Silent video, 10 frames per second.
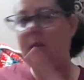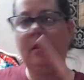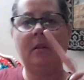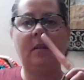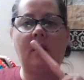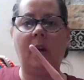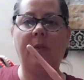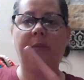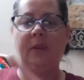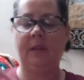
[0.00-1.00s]

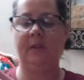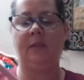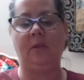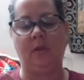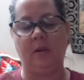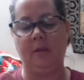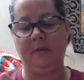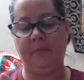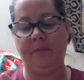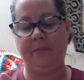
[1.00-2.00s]
not for this yarn.
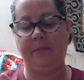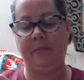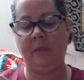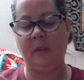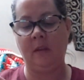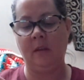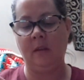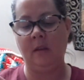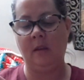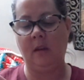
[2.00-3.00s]

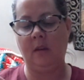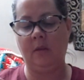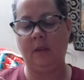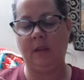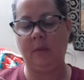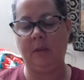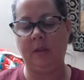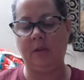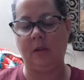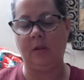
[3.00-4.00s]
I don't like it with
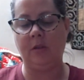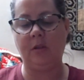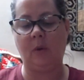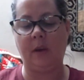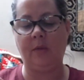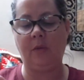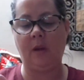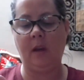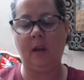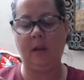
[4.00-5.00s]
this yarn. So I
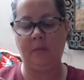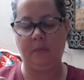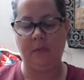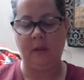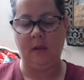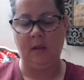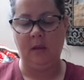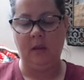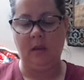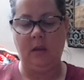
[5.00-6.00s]
tried,
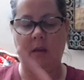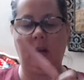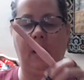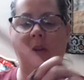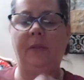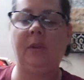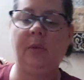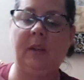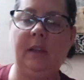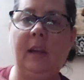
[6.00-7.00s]
after
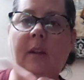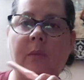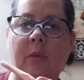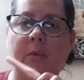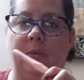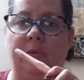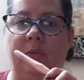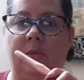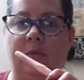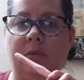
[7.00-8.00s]
doing 10
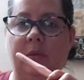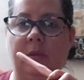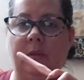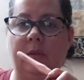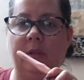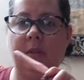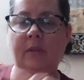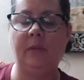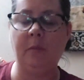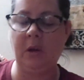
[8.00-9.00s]
rows
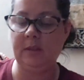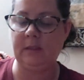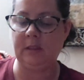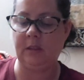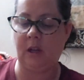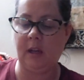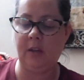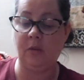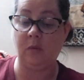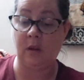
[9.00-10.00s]
of the moss stitch, I
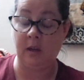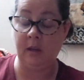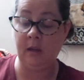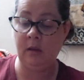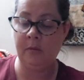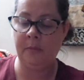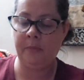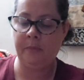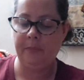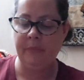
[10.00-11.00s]
tried
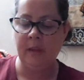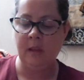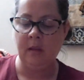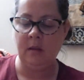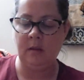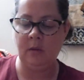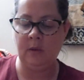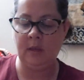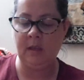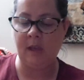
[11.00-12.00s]

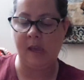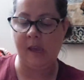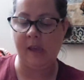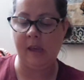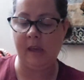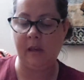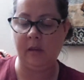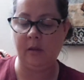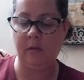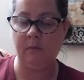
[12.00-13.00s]
doing a